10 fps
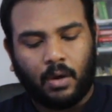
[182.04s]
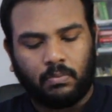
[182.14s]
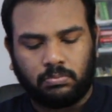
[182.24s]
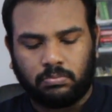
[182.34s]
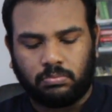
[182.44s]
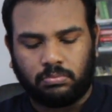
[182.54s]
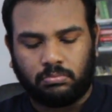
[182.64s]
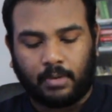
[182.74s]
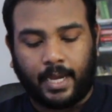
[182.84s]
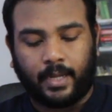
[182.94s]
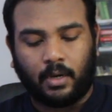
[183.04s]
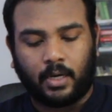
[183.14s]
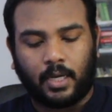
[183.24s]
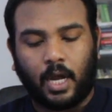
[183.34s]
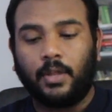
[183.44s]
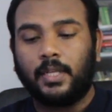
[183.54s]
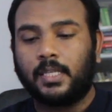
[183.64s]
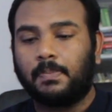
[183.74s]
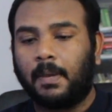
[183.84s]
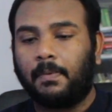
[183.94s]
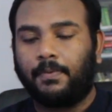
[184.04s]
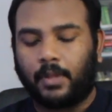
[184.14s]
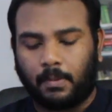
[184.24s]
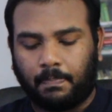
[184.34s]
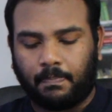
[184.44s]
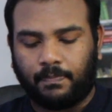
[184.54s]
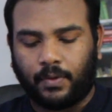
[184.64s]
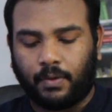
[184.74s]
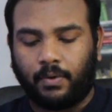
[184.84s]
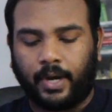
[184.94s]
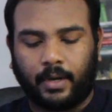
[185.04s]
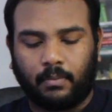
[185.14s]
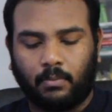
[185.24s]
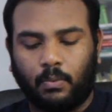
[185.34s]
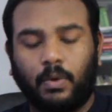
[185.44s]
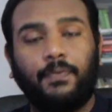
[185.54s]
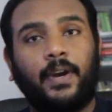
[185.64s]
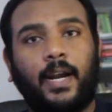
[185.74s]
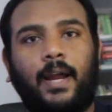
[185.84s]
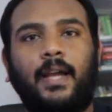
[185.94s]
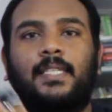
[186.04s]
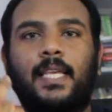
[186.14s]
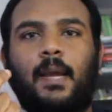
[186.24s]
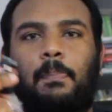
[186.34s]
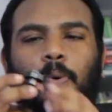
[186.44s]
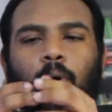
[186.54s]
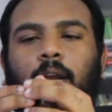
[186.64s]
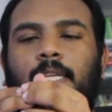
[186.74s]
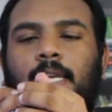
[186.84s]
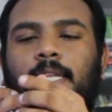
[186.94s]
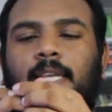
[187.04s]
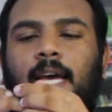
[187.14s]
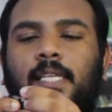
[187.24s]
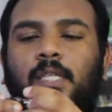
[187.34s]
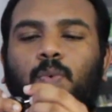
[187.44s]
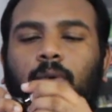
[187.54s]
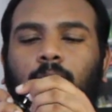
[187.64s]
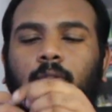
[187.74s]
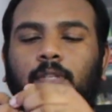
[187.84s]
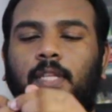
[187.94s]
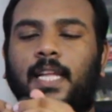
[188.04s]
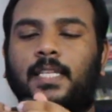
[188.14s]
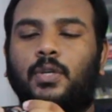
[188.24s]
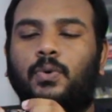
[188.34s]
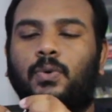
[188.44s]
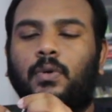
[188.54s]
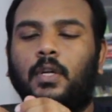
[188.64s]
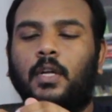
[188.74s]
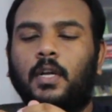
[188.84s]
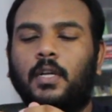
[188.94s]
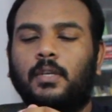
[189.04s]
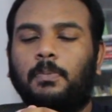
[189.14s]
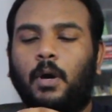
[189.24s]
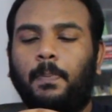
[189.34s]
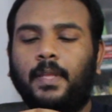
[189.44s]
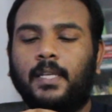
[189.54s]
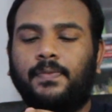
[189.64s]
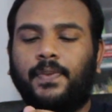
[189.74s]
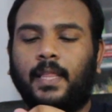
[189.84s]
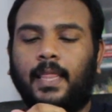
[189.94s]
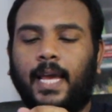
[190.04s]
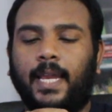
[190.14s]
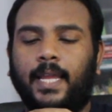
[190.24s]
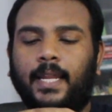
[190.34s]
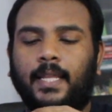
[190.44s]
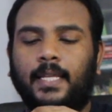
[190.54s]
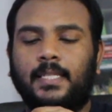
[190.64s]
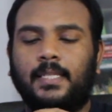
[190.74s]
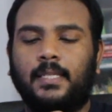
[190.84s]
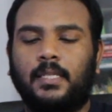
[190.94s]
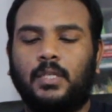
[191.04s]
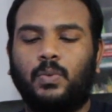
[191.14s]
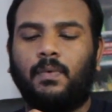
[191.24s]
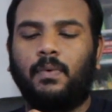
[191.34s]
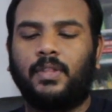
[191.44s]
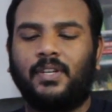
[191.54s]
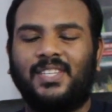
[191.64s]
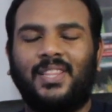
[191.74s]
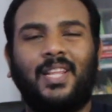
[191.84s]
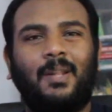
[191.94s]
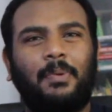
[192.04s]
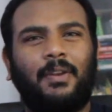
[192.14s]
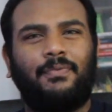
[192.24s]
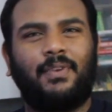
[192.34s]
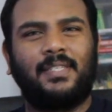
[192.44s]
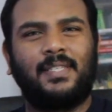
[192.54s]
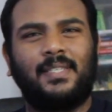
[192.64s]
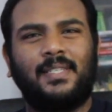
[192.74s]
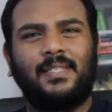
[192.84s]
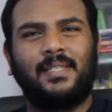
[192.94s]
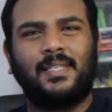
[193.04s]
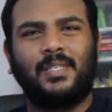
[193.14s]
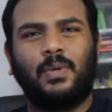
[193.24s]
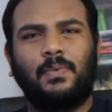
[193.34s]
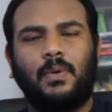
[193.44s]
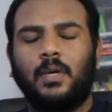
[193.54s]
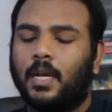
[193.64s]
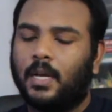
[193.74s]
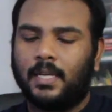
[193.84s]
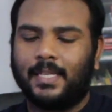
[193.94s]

Oh, this is maybe the ring. We'll figure it out. It's like a port. It's got a swivel, so that's cool. I'm hoping this for the light and it lets swivel. There's a little bit of resistance in the swivel.